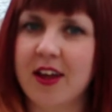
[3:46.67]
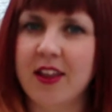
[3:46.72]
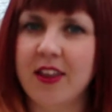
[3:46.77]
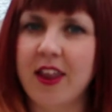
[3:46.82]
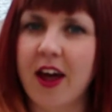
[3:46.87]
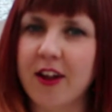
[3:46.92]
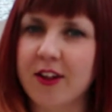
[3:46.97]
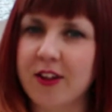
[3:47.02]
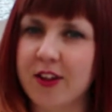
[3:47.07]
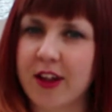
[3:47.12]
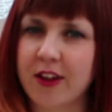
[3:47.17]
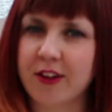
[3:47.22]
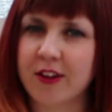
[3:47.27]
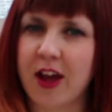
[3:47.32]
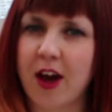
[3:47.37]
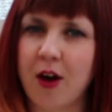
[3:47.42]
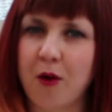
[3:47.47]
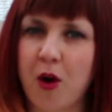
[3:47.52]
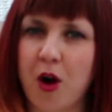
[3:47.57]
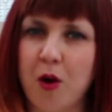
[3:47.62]
That's
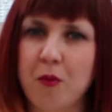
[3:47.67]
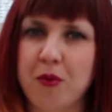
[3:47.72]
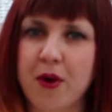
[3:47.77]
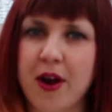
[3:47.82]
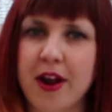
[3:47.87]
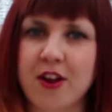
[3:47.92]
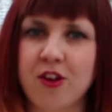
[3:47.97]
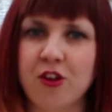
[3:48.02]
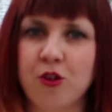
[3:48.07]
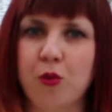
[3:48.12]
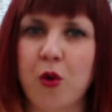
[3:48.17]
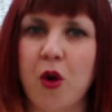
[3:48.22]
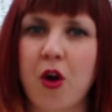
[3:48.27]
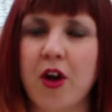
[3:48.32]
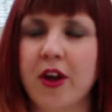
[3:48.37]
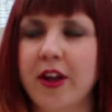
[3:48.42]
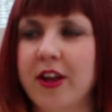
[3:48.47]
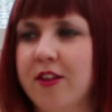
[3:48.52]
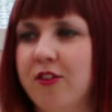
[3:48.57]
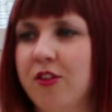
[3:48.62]
how our brains
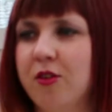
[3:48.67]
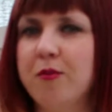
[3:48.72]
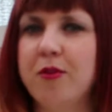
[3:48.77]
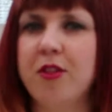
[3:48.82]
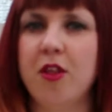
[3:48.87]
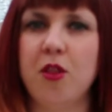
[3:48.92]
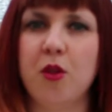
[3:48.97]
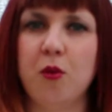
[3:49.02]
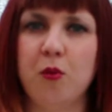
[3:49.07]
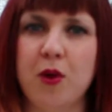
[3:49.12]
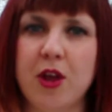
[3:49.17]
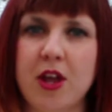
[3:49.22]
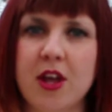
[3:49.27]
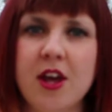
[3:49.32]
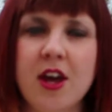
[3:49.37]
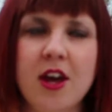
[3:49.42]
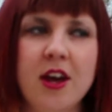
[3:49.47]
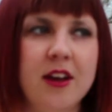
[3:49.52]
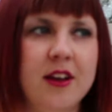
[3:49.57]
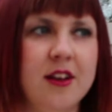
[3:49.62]
work. It's something that we
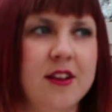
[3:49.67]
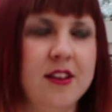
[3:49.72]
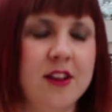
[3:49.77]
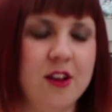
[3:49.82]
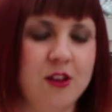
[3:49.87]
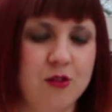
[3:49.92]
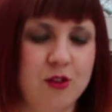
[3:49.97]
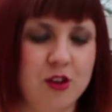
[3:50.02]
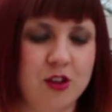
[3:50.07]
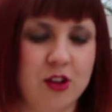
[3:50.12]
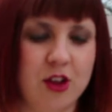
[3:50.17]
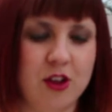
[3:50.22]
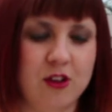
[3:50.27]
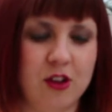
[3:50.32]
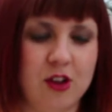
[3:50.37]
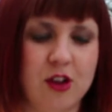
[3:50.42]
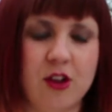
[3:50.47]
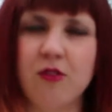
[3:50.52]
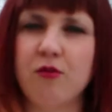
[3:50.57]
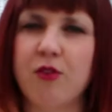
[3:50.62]
consider is
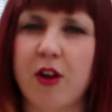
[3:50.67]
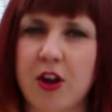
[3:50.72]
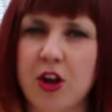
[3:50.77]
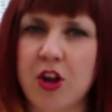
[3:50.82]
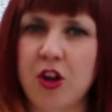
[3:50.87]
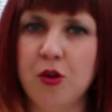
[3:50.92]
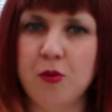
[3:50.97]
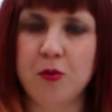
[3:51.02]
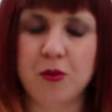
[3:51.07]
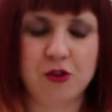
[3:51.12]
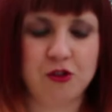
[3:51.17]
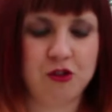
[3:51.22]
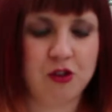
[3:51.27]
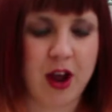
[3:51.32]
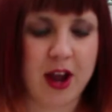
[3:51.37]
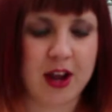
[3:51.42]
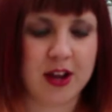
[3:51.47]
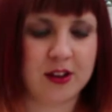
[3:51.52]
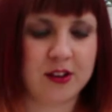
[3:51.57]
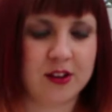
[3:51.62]
a very human
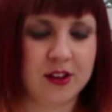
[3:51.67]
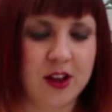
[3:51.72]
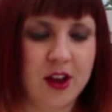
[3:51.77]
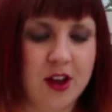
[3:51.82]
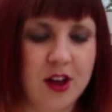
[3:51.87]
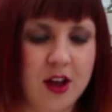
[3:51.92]
trait.